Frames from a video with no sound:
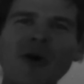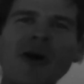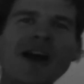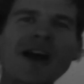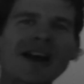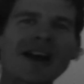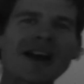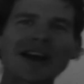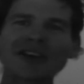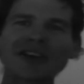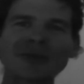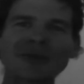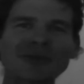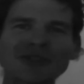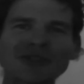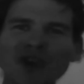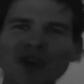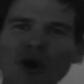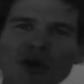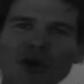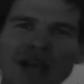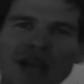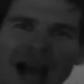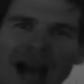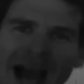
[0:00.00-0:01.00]
Because I'm
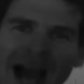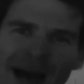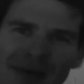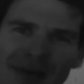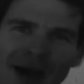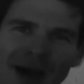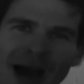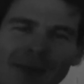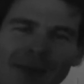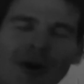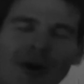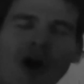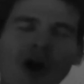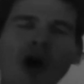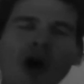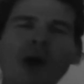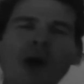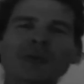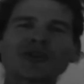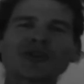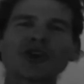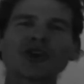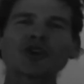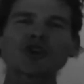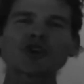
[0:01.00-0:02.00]
so carved up. I'm
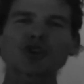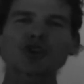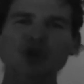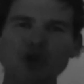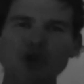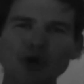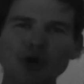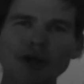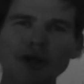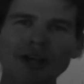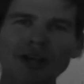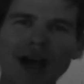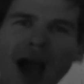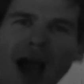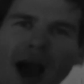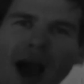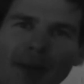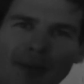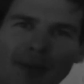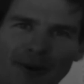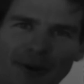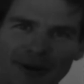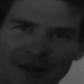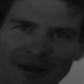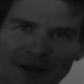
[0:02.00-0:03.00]
so sugared
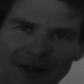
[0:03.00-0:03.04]
up.